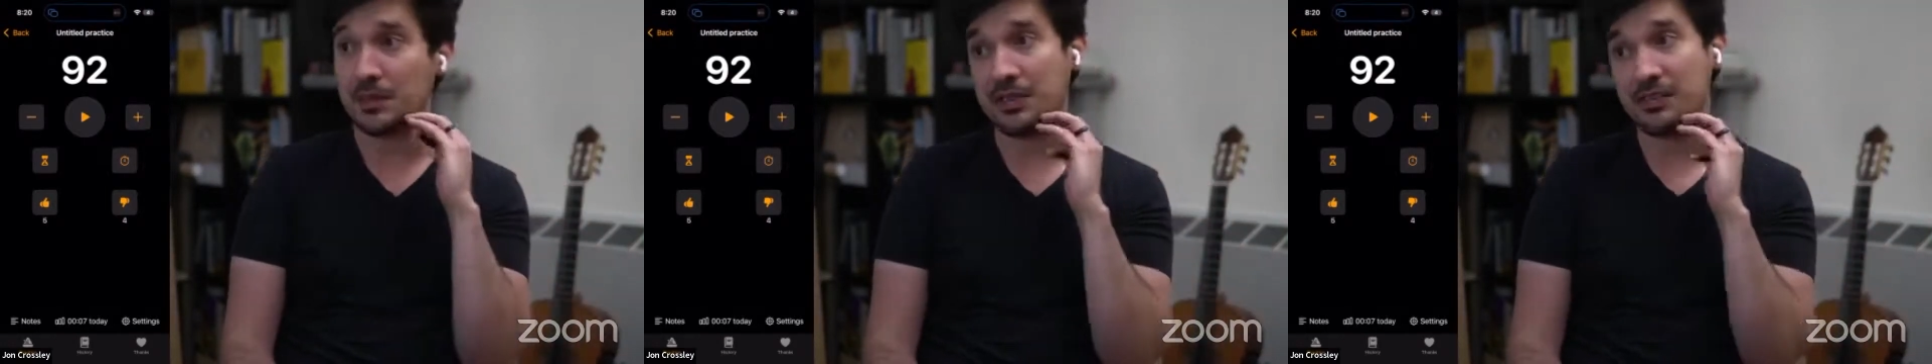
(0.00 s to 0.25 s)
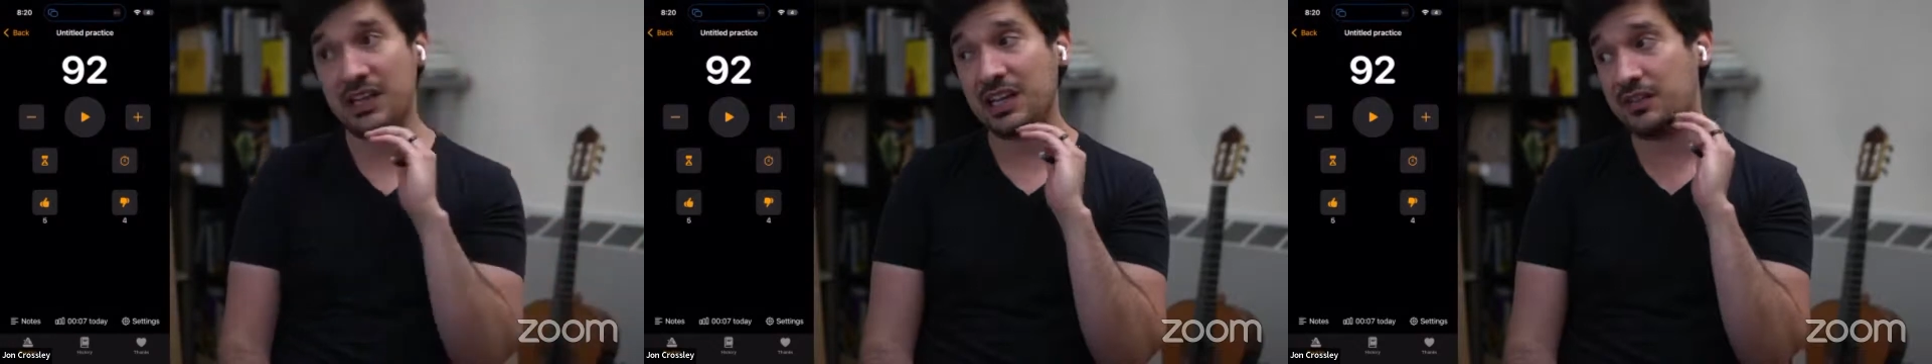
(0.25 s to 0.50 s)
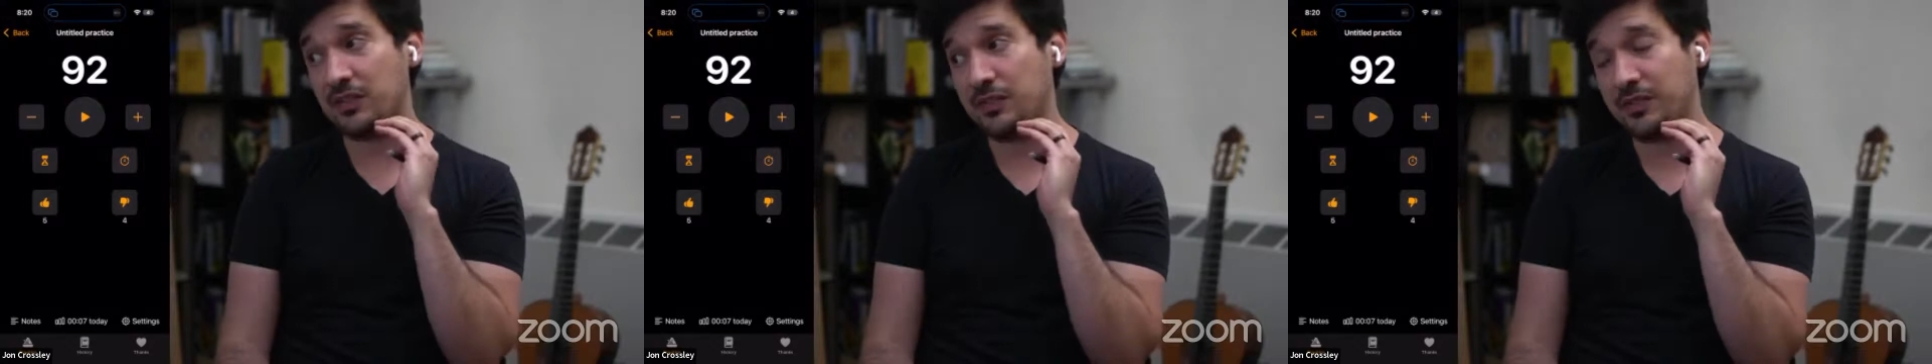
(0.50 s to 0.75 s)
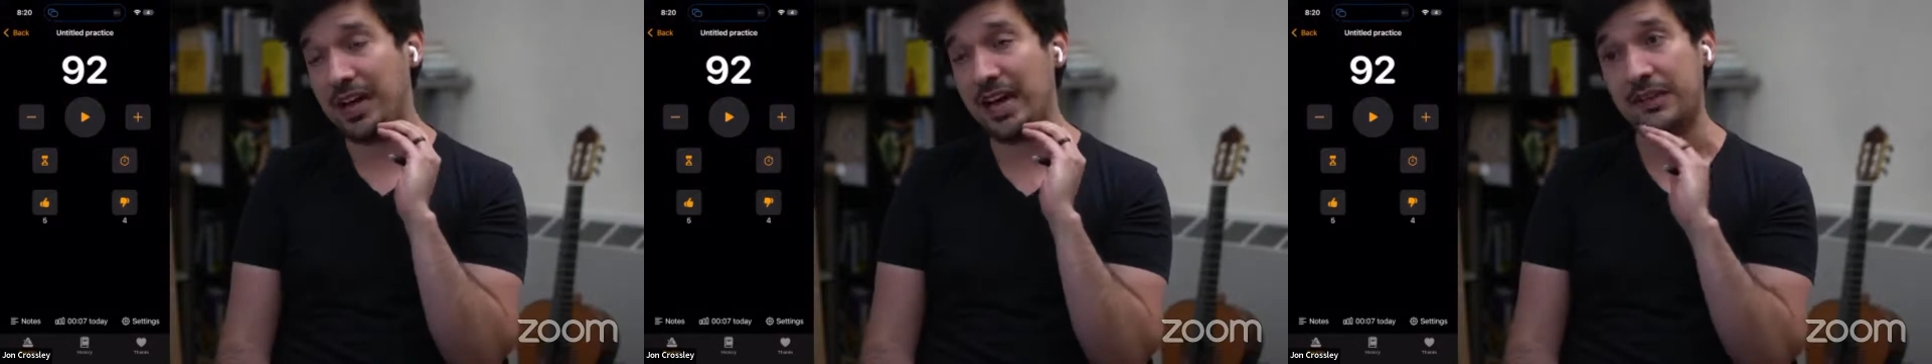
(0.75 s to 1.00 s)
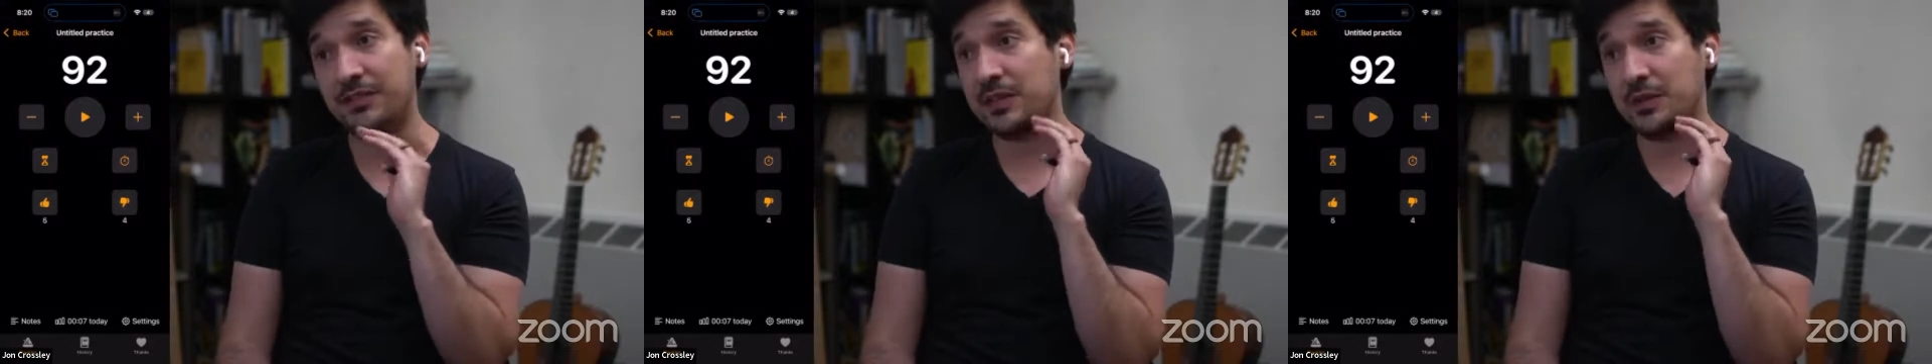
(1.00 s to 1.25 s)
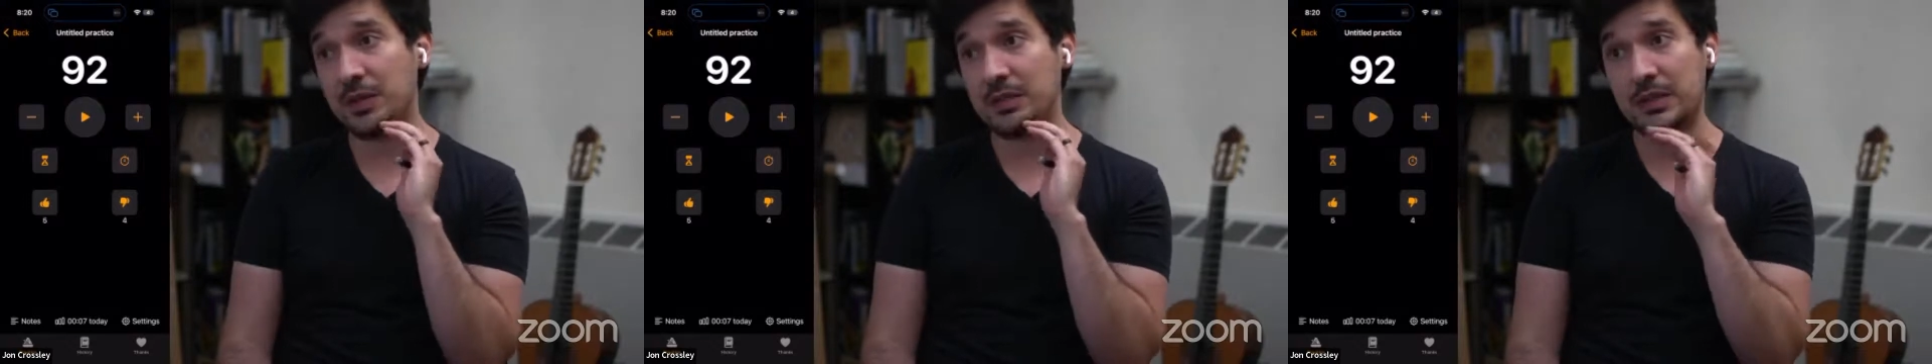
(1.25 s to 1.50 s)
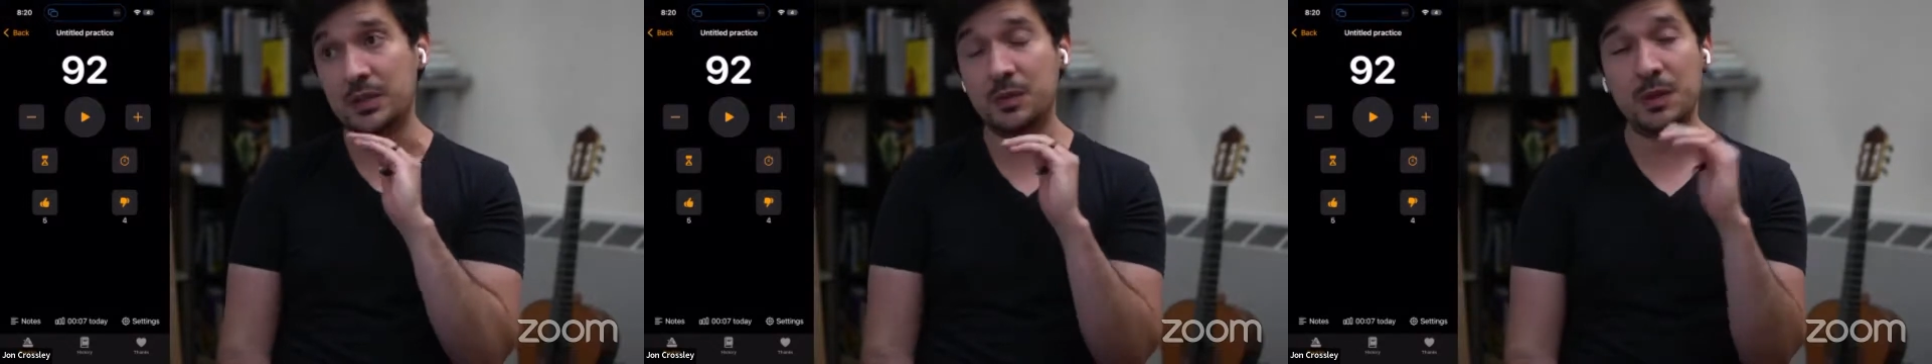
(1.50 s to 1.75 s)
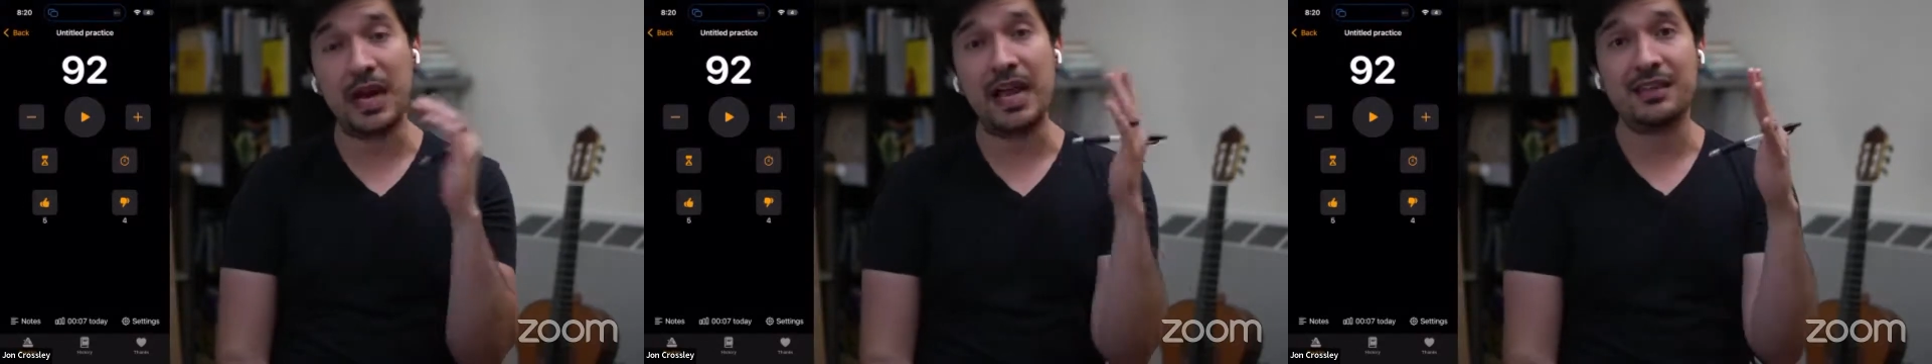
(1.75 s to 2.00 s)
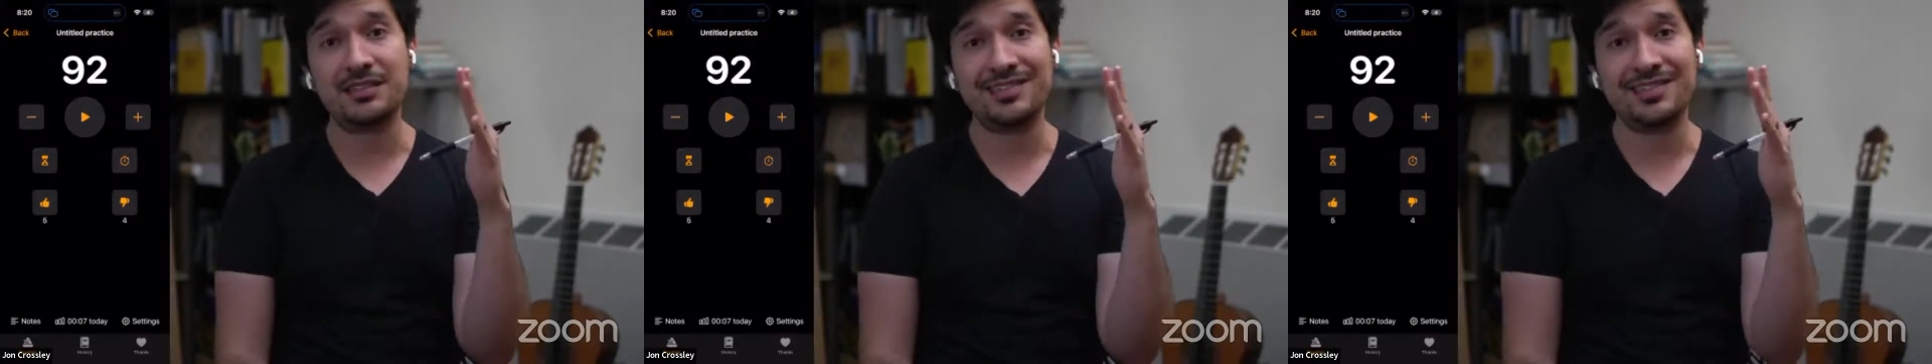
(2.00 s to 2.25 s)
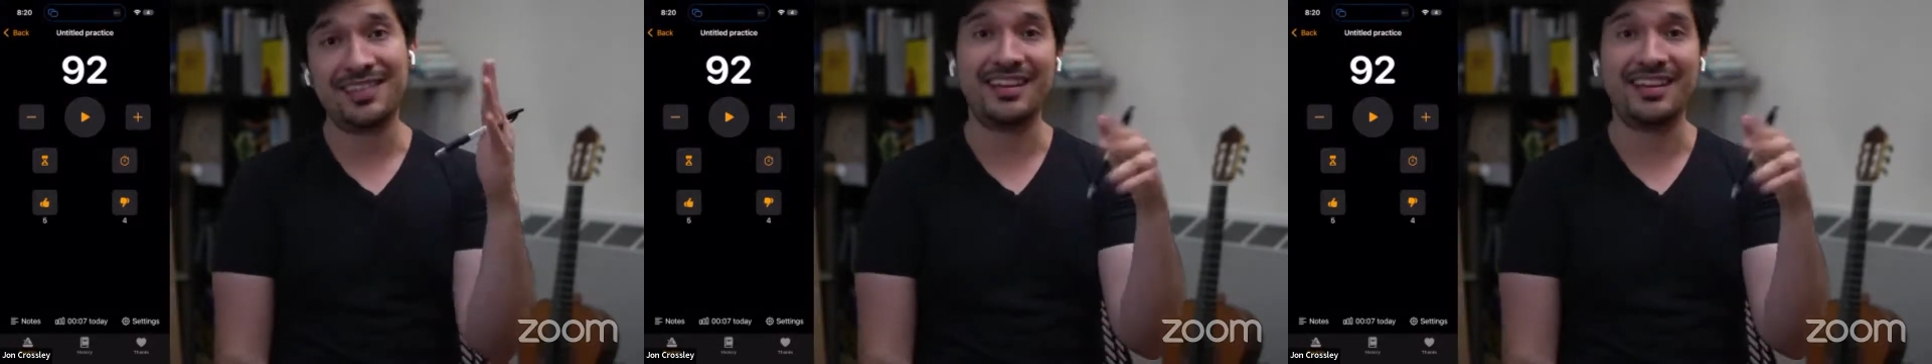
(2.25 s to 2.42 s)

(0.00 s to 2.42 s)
But if I get to 5 in a row correct,